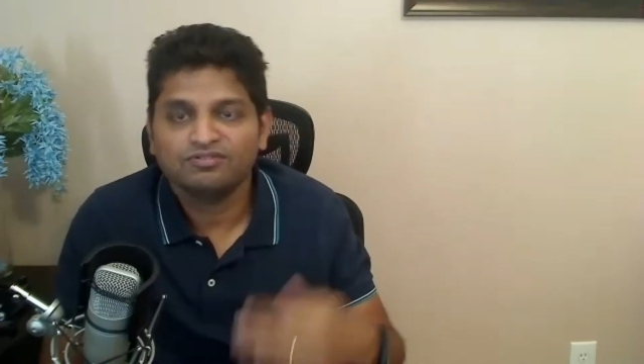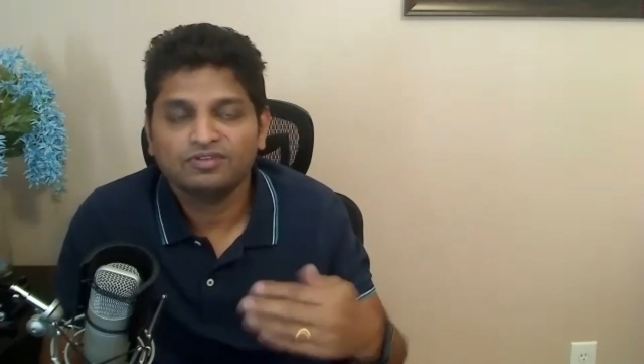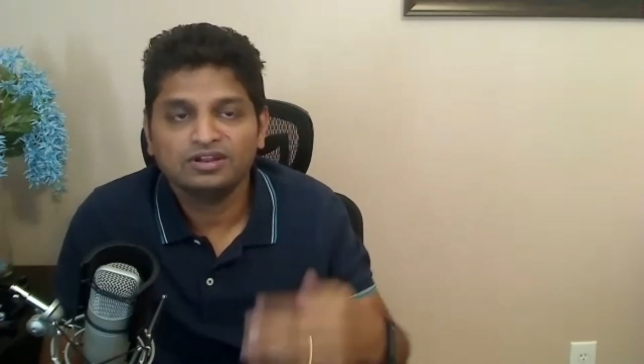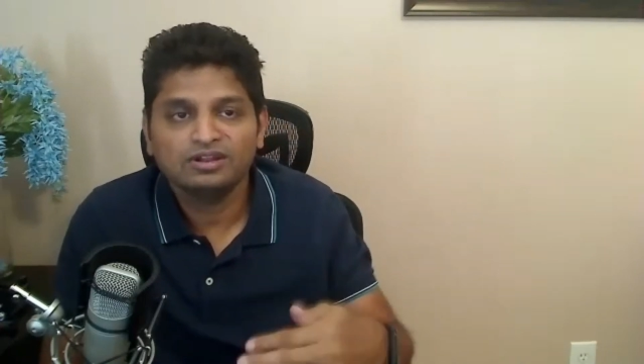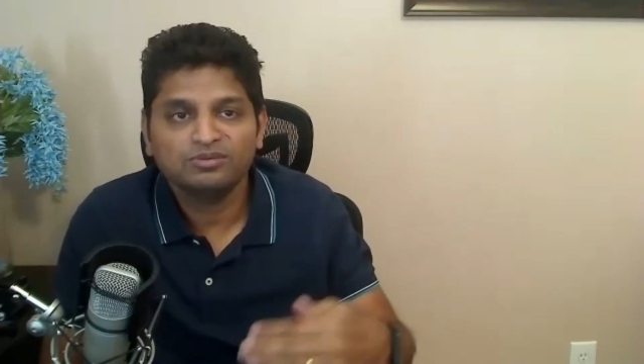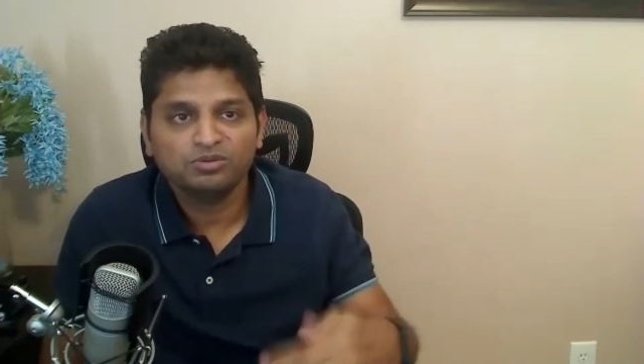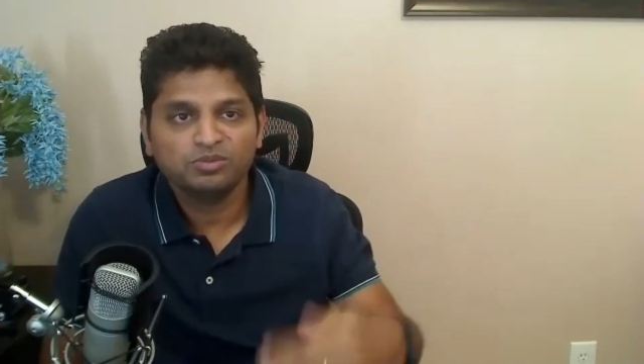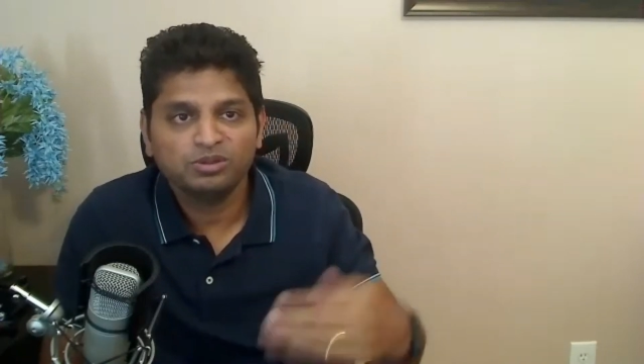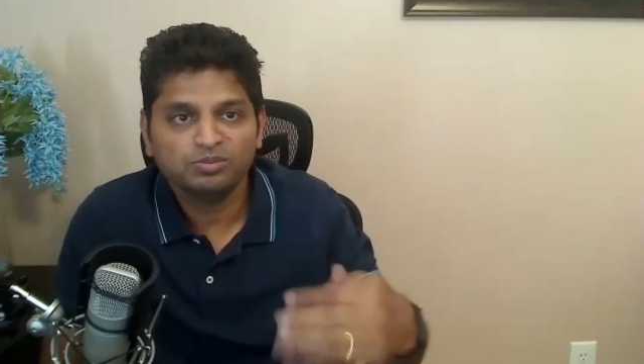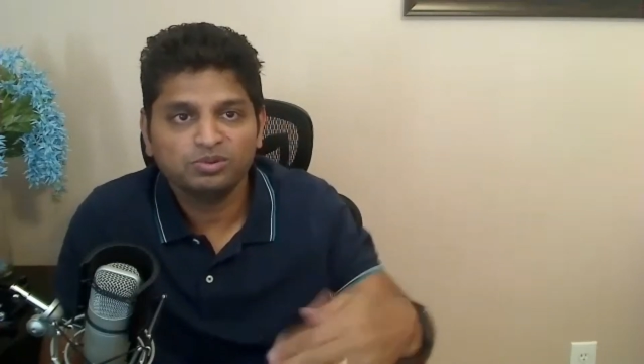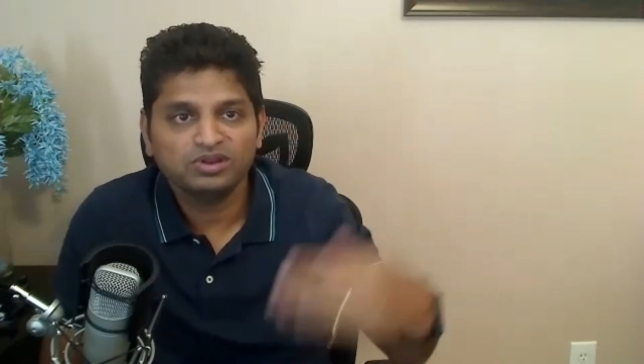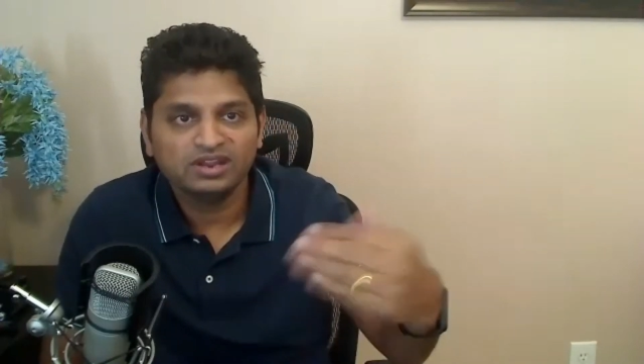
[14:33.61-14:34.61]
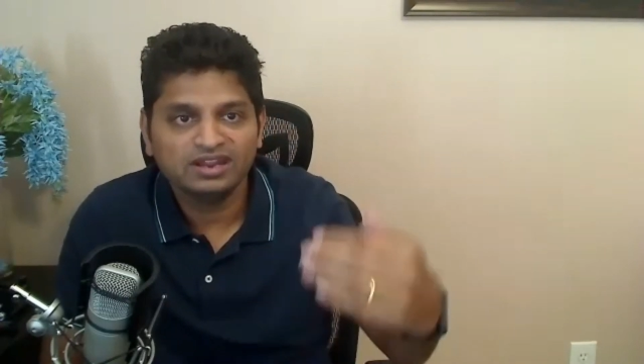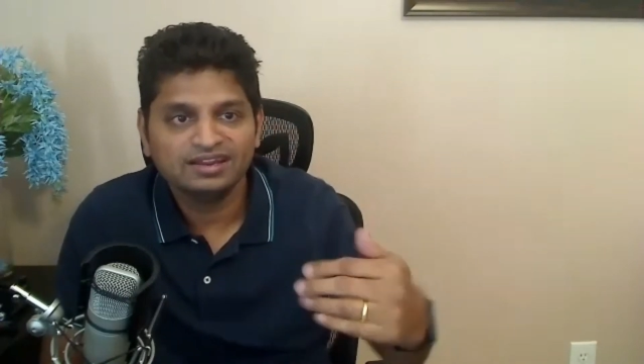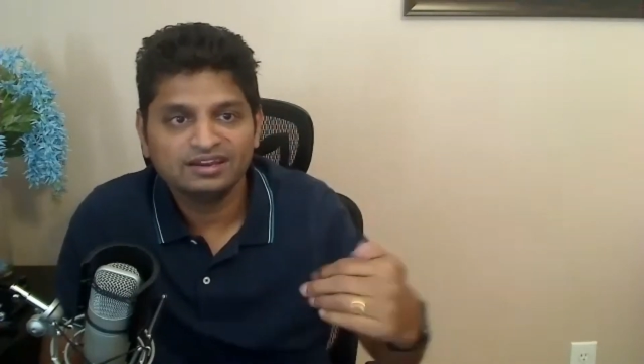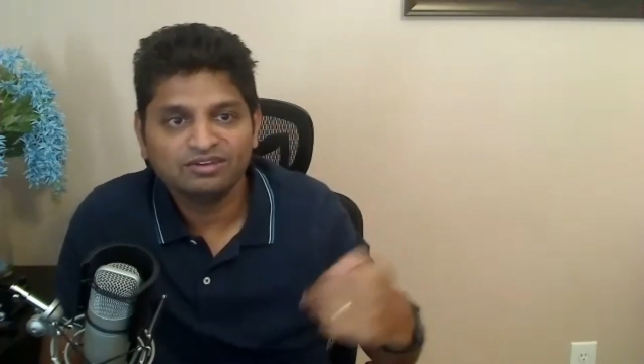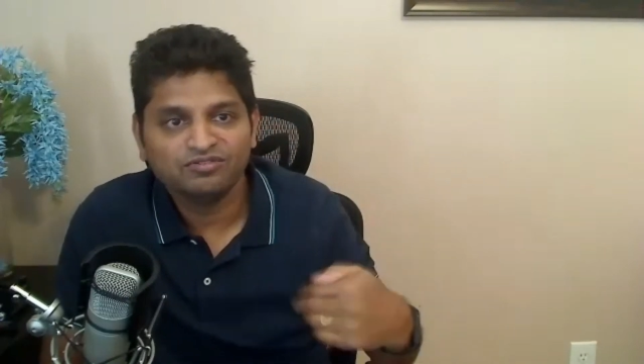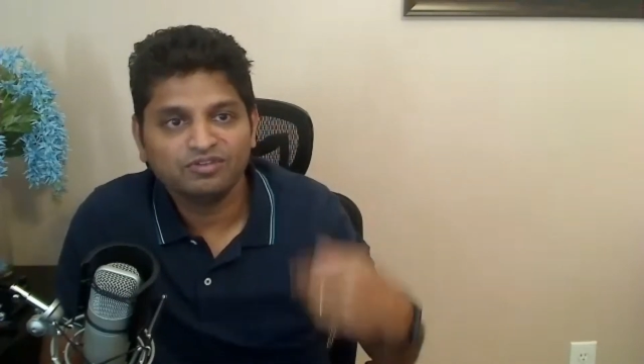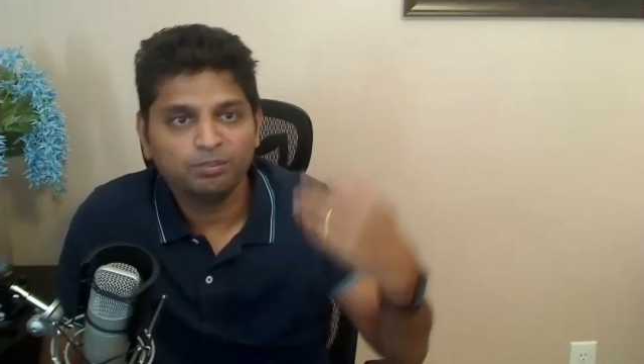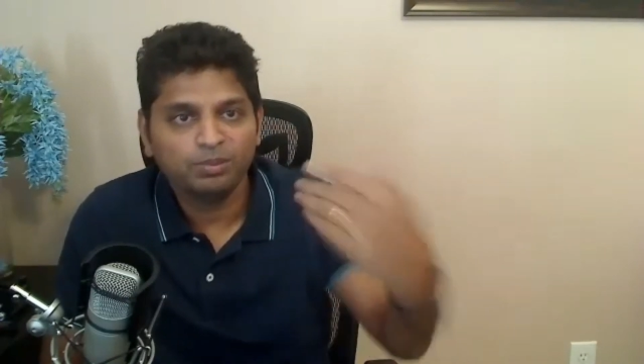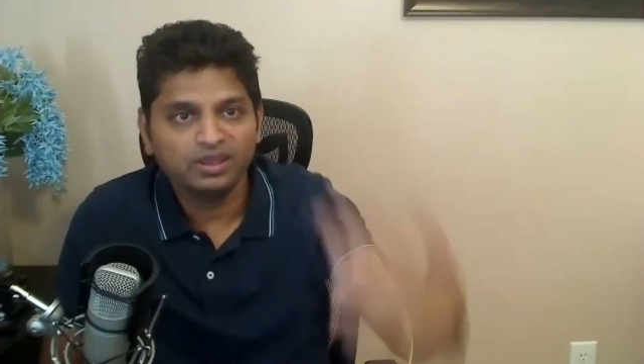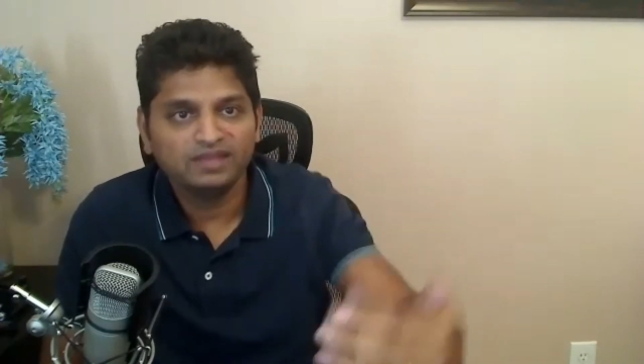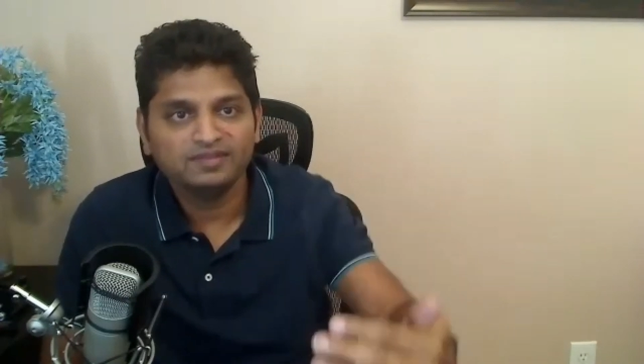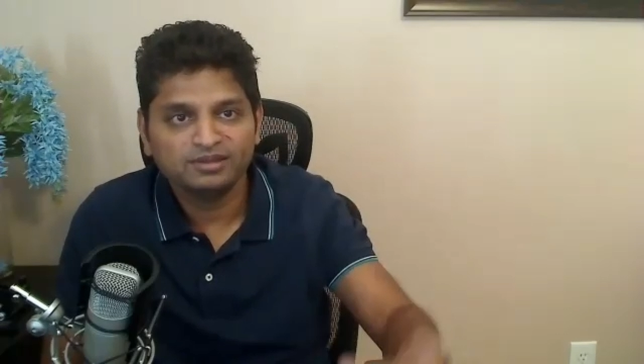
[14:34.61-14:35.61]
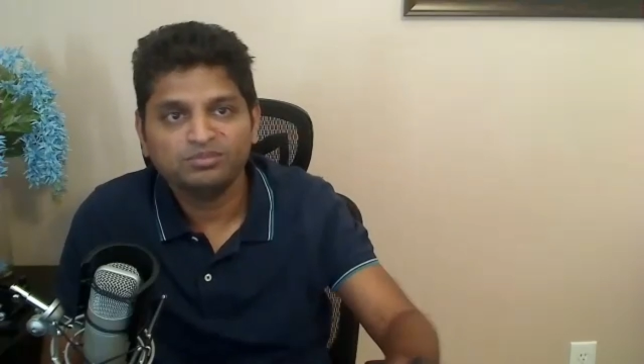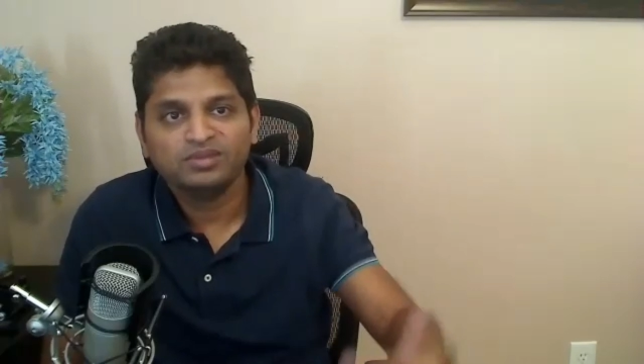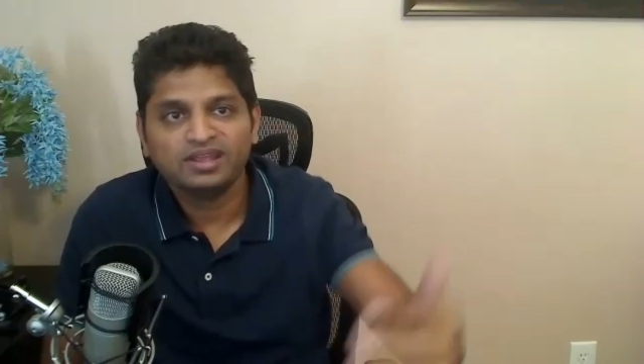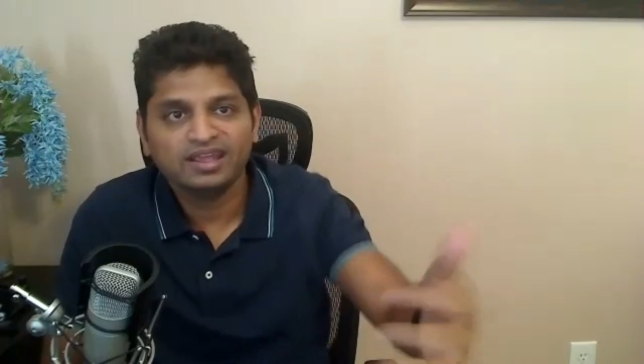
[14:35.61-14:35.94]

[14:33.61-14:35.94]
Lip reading: Whenever people need it, we ping them,